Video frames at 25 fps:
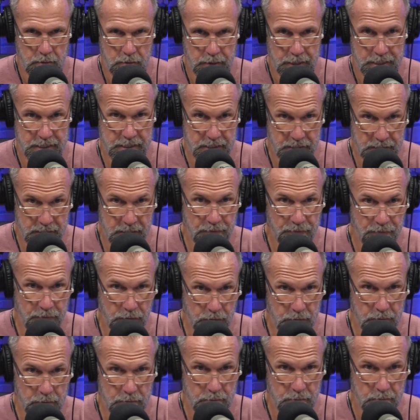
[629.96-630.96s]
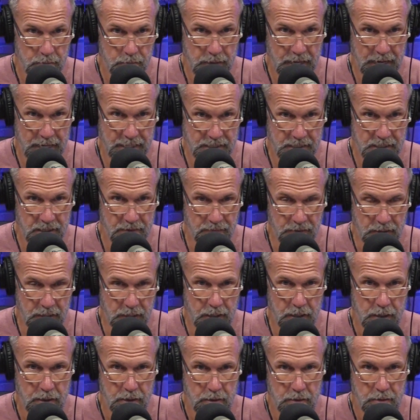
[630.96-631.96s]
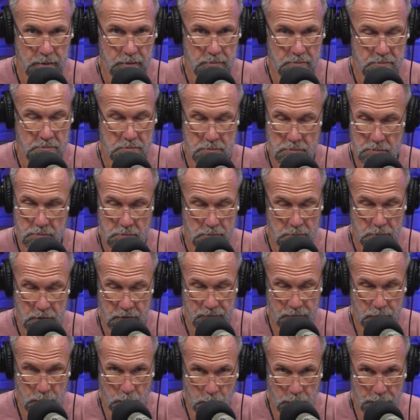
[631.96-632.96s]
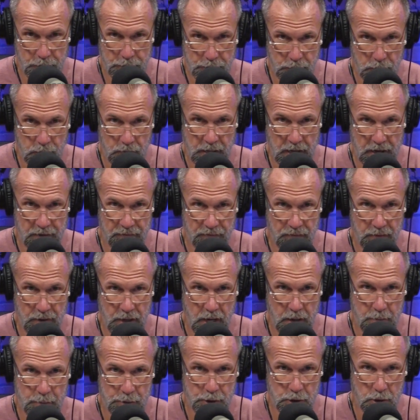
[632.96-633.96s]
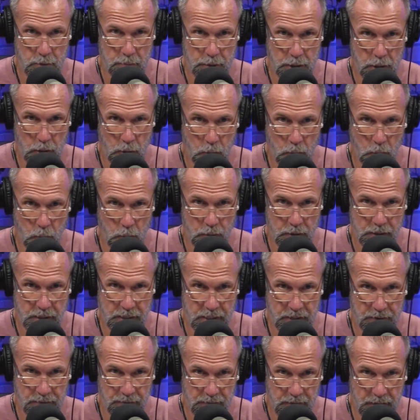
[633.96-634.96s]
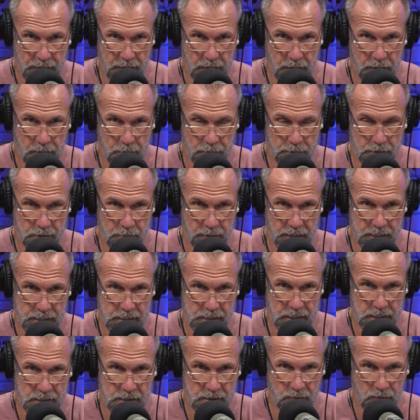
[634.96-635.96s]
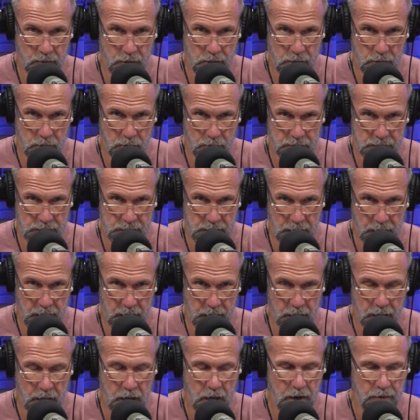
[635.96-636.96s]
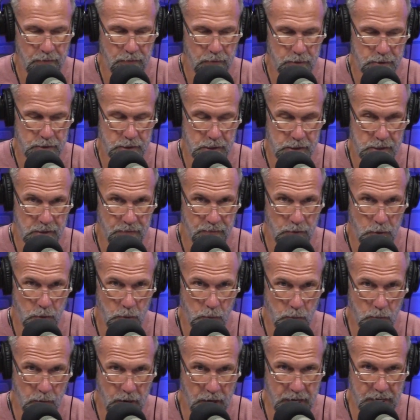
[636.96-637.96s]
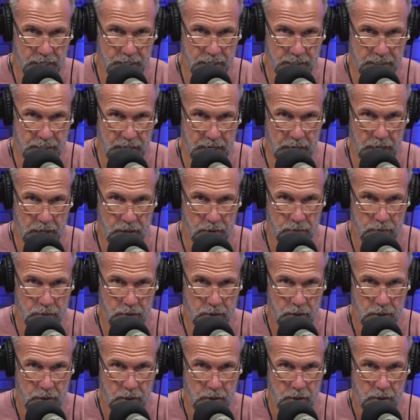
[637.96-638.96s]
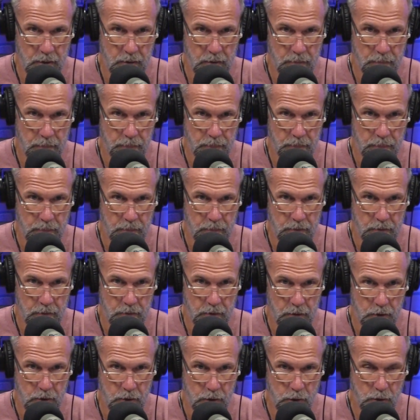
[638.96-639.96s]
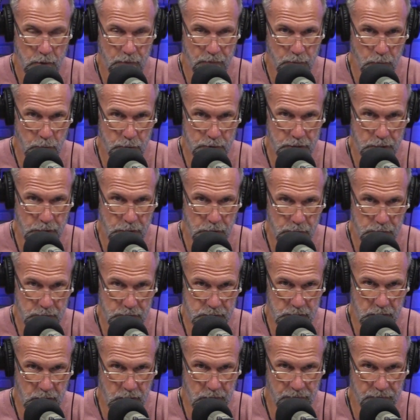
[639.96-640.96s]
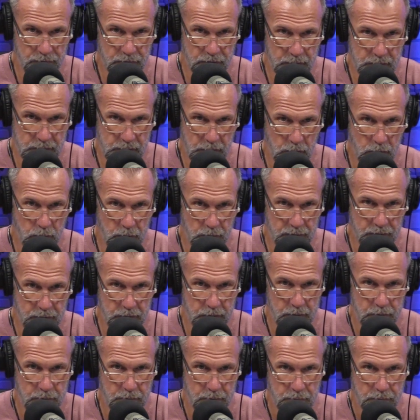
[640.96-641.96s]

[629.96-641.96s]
That's a different activity. If you want to do that, fine, but you're beholden to them to make sense of what you're saying, versus if you write it down, you're forcing yourself to deal with it.